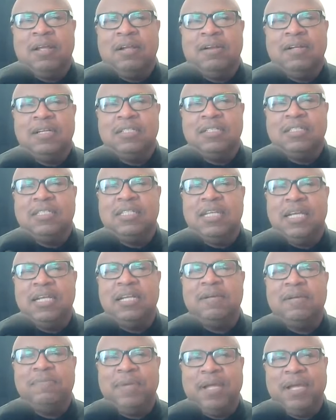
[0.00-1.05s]

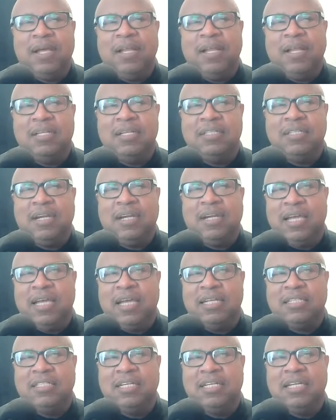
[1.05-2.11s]
Christina Bell is our
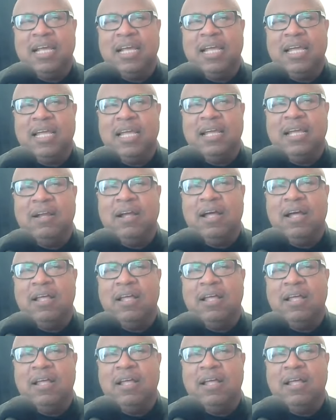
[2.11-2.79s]
guest today here